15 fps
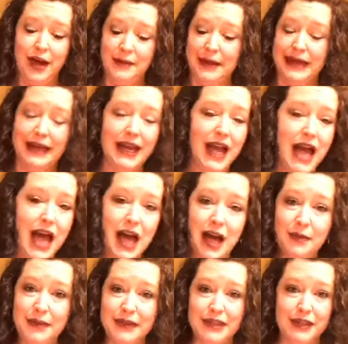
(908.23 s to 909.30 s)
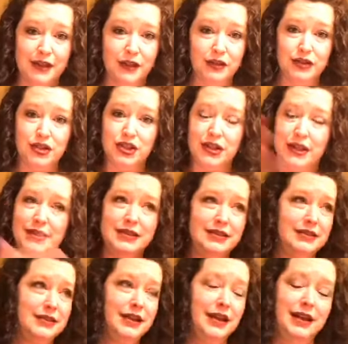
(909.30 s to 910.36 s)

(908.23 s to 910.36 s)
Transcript: I mean, up until just,